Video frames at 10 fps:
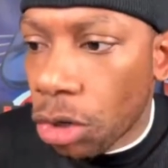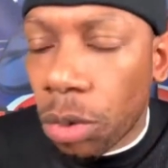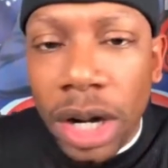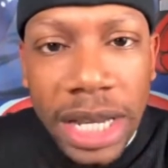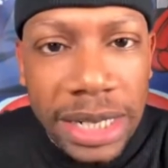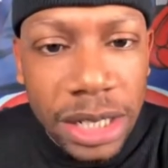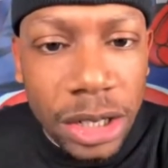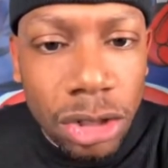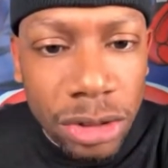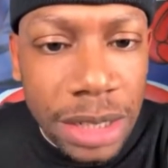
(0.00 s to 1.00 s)
were in an
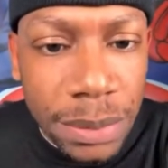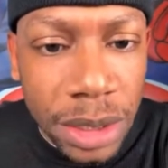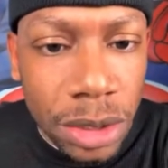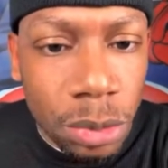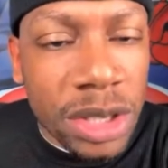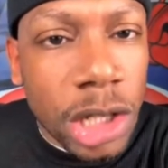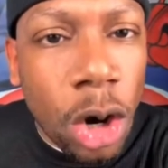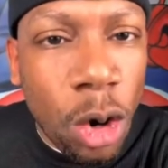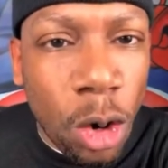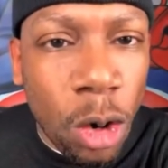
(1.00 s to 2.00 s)
agreement with a
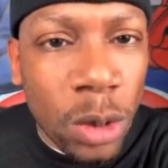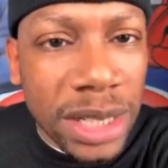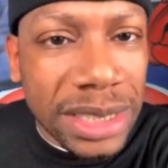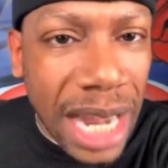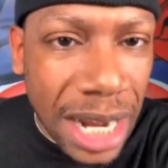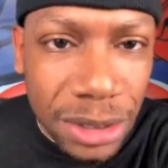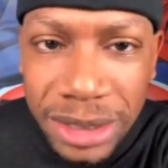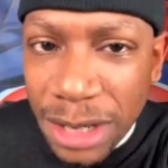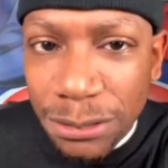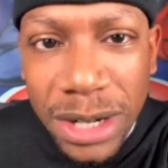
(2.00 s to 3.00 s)
whole entire
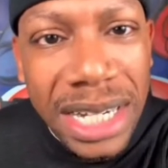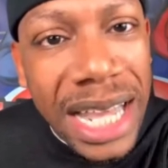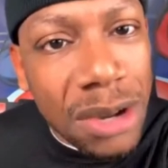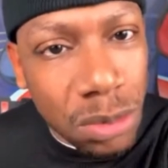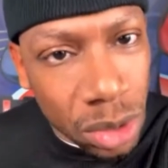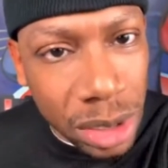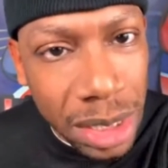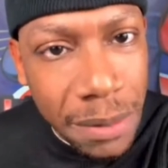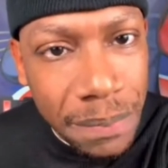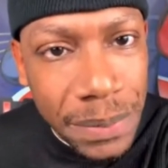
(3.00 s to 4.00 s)
different network
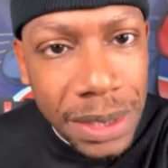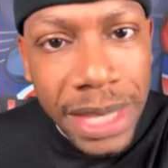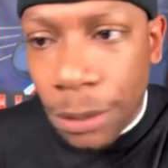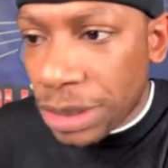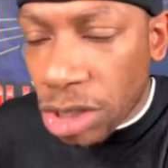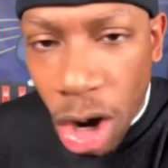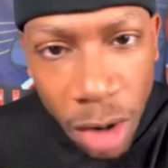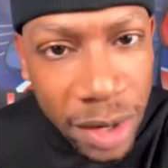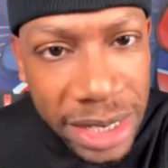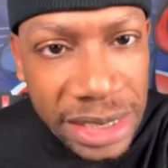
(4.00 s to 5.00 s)
that was
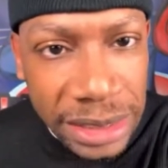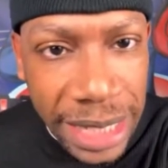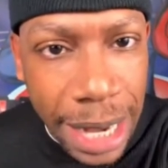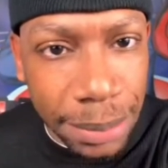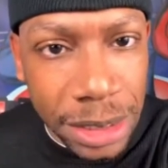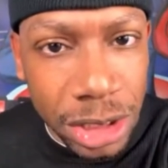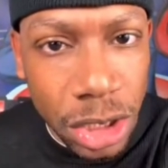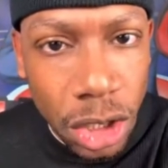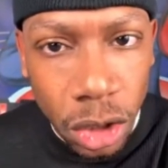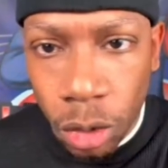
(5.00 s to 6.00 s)
already established,
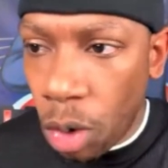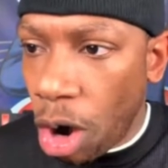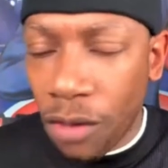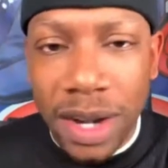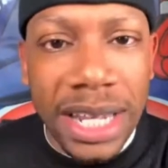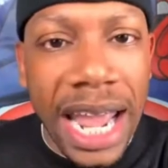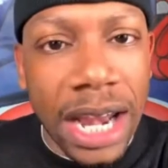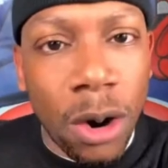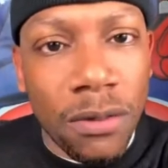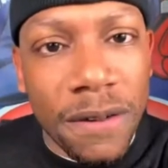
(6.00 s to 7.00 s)
who already had
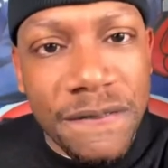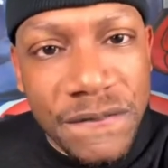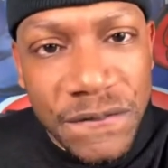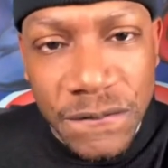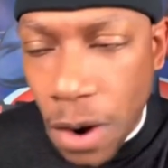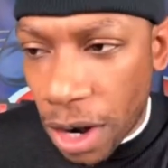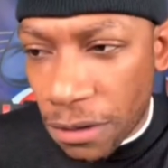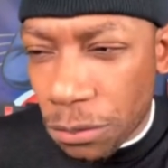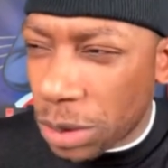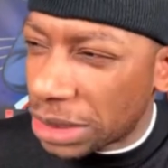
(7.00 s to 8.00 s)
over uh,
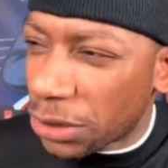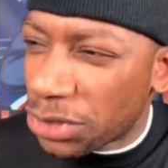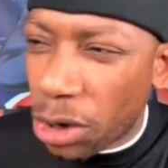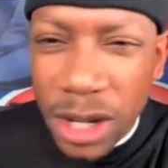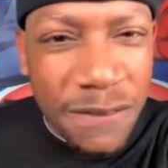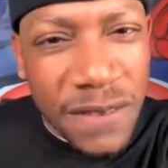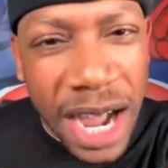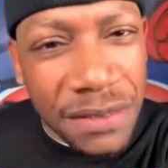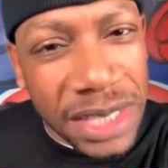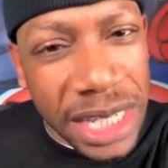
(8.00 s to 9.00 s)
what is it, 35